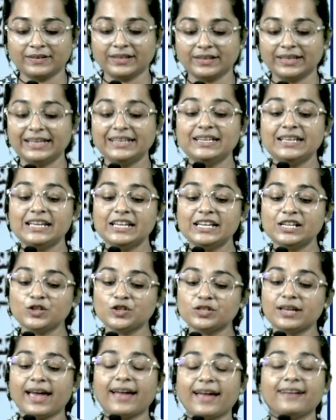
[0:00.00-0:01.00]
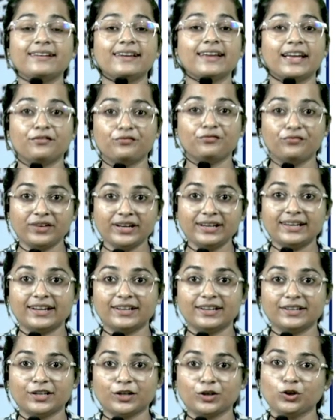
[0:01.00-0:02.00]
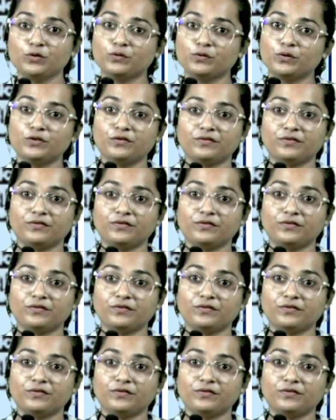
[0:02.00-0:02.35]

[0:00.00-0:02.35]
In each and every letter, you would